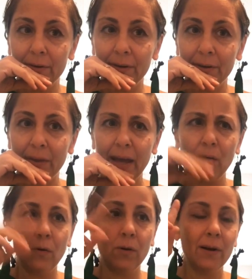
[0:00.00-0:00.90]
That
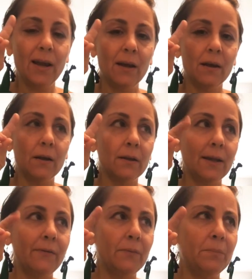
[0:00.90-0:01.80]
whole
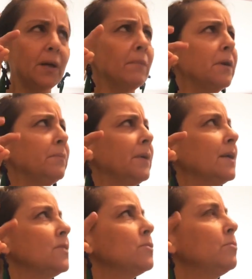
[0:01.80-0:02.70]
life had become
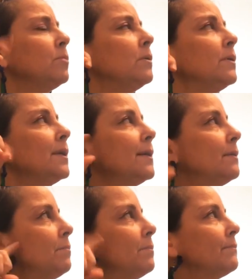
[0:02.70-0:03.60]
unmanageable, and
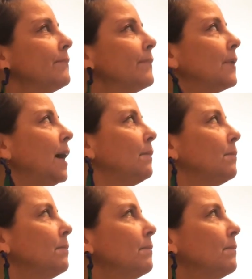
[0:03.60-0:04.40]
that I